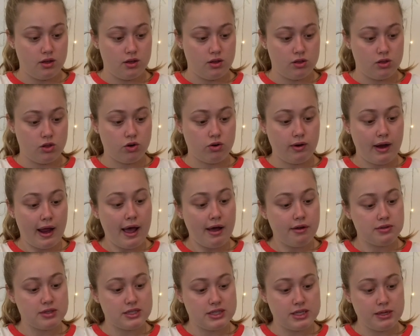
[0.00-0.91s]
The
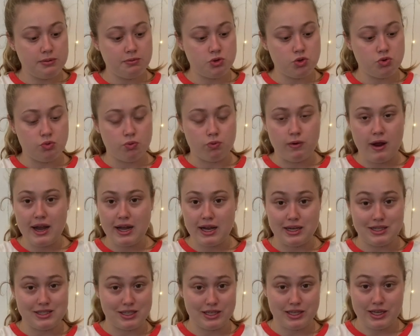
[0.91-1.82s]
crowd seemed ready
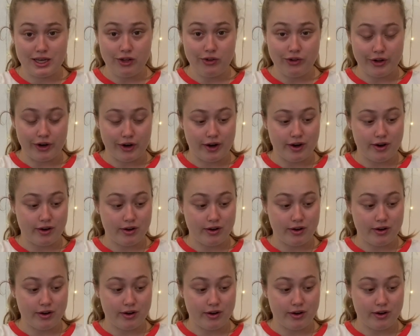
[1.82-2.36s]
to kill her.